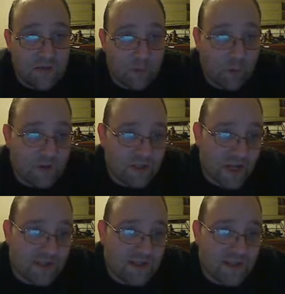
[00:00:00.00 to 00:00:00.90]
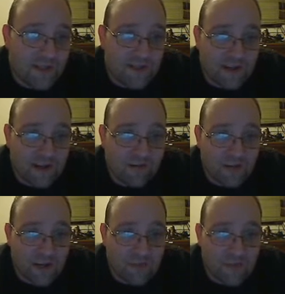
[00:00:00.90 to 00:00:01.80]
For where jealousy and
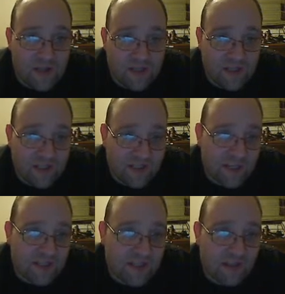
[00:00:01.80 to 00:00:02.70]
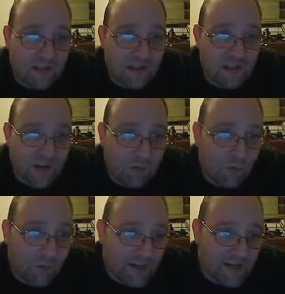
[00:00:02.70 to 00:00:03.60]
selfish ambition exist, there
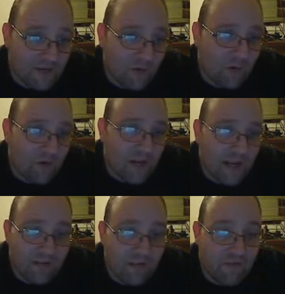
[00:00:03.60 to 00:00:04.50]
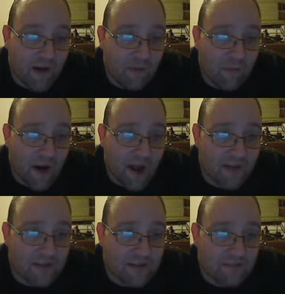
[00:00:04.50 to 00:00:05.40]
will be disorder and every vile
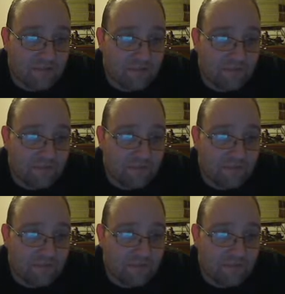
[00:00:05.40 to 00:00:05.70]
practice.